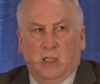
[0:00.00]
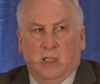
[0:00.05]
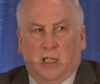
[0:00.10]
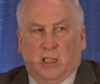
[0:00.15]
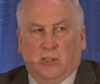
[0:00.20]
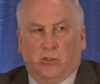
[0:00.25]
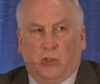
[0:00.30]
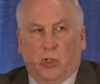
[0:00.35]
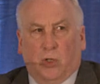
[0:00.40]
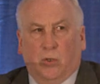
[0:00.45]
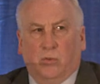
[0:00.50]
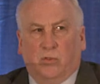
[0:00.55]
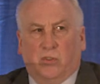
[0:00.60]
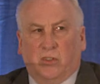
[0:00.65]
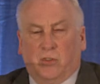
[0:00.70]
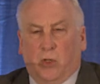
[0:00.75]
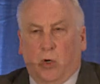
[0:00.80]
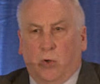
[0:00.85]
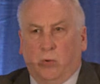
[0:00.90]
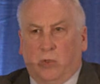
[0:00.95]
and shows a
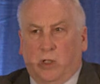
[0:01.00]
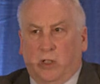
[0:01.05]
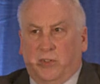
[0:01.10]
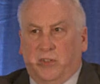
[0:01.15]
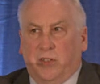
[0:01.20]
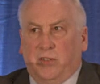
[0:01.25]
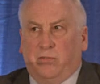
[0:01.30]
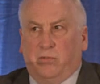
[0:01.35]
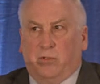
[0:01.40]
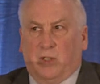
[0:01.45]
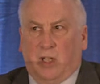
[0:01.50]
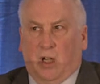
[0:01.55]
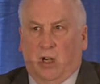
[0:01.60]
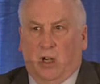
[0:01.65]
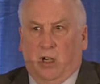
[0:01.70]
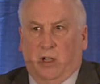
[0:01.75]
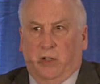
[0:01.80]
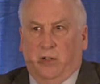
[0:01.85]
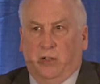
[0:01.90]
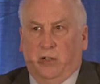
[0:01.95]
total
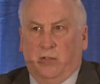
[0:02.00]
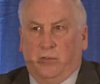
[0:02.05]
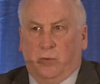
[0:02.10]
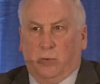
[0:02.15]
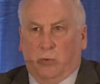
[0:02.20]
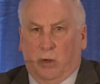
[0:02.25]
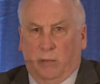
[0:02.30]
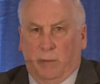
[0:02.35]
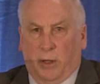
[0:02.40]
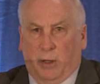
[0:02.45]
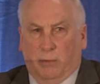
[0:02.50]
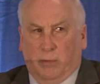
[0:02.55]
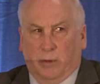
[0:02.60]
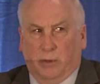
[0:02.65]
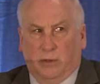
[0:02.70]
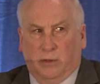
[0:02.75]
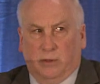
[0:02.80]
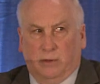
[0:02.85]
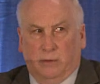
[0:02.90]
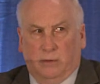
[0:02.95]
disregard to our
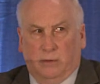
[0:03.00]
members.